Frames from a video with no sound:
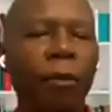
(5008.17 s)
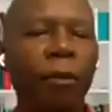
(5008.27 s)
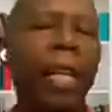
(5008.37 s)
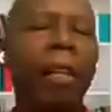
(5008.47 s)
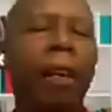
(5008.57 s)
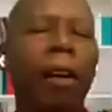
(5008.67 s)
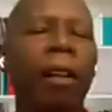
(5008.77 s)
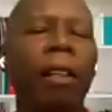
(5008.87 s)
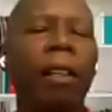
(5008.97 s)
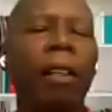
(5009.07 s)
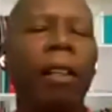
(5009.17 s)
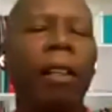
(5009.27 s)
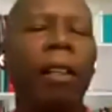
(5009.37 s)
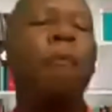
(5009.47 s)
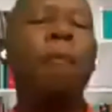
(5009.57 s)
Wednesday call,
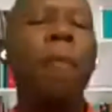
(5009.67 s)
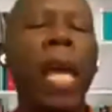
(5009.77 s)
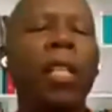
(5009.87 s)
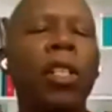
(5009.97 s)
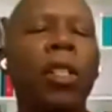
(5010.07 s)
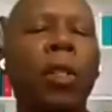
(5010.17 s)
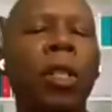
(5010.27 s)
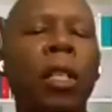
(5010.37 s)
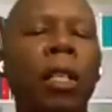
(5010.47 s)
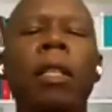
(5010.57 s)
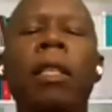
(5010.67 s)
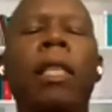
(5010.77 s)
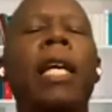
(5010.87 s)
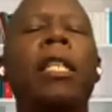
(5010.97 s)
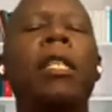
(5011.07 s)
make sure
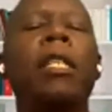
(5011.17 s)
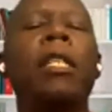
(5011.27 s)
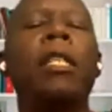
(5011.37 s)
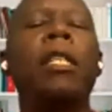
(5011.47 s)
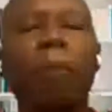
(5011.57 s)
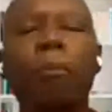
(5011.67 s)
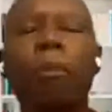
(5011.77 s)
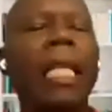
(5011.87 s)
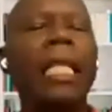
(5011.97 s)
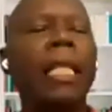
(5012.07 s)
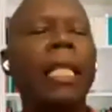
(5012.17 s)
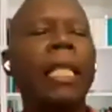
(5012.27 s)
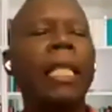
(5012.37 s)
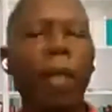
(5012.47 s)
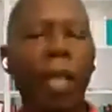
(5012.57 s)
that you get up and
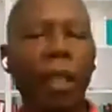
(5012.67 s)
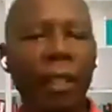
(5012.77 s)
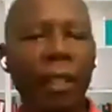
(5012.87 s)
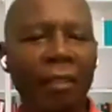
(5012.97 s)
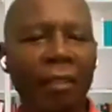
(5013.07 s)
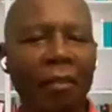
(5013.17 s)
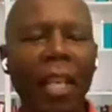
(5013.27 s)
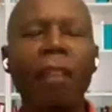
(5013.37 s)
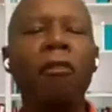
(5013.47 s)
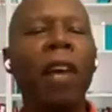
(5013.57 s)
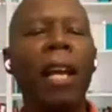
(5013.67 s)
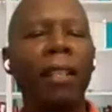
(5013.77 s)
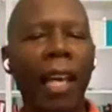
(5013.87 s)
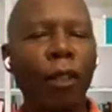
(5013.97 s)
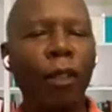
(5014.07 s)
say something. In
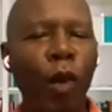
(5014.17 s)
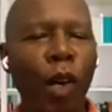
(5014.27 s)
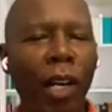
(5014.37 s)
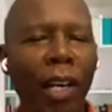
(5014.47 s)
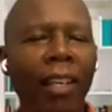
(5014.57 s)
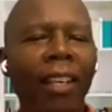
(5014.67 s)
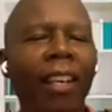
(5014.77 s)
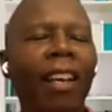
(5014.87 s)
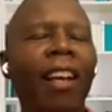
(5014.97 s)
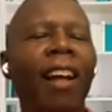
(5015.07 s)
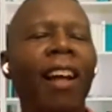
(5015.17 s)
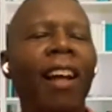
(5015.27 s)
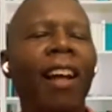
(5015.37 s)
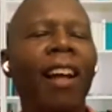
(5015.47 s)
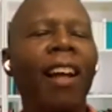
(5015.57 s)
fact, that's why
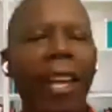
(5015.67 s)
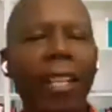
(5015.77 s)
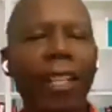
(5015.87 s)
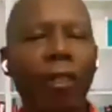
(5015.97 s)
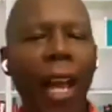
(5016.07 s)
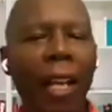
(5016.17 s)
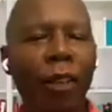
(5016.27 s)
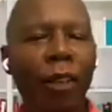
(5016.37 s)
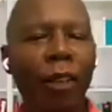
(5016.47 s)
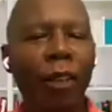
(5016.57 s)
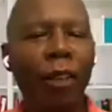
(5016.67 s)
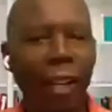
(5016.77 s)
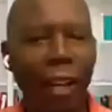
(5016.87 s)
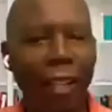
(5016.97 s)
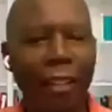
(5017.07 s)
I interact with my
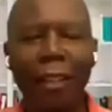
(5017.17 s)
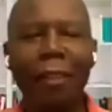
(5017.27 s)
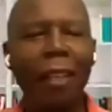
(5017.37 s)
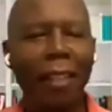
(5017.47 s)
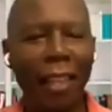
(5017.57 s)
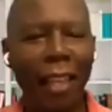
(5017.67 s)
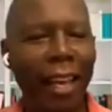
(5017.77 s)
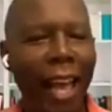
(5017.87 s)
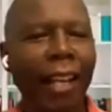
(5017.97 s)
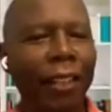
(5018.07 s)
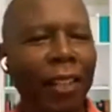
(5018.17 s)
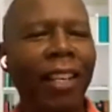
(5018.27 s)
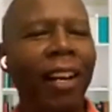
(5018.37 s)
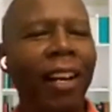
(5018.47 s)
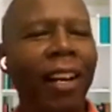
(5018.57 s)
clients so that they
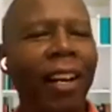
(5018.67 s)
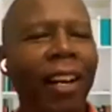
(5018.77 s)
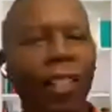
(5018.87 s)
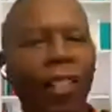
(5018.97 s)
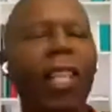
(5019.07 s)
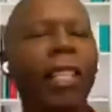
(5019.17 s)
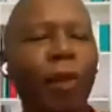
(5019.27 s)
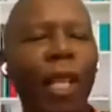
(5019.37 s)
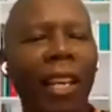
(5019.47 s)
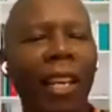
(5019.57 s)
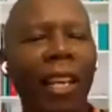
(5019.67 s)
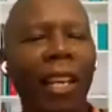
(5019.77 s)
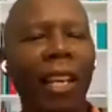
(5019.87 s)
actually are transmitting